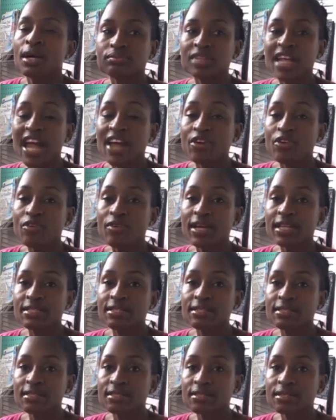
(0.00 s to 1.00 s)
I rent
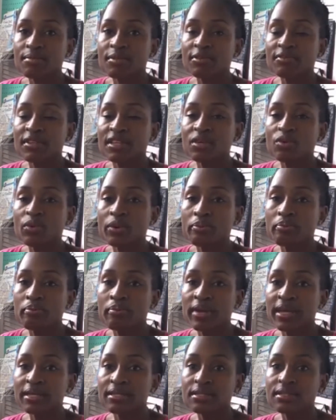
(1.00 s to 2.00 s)
some of the
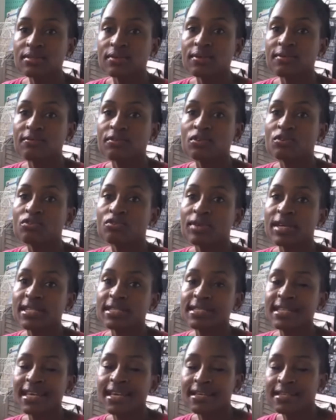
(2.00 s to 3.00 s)
equipment, so if you rent
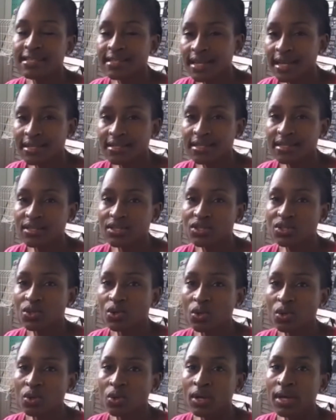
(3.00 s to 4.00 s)
cake stands and
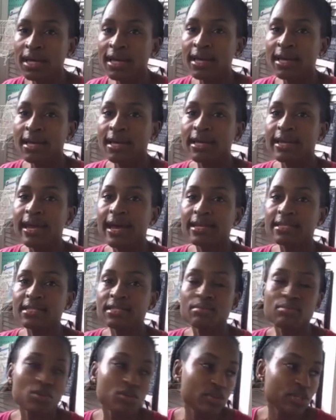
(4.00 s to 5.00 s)
so, it has to
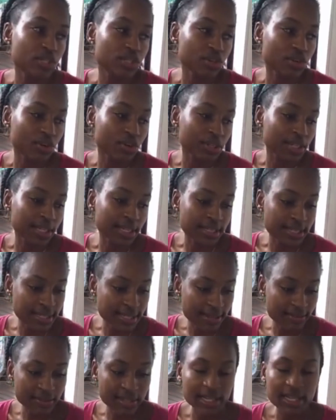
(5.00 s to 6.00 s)
be returned in a
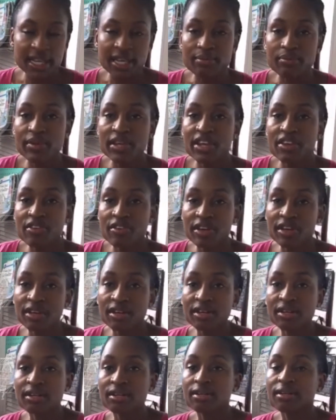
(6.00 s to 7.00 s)
7-day
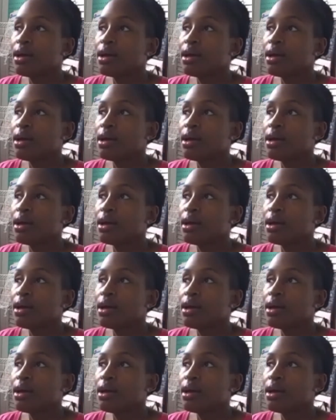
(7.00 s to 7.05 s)
period.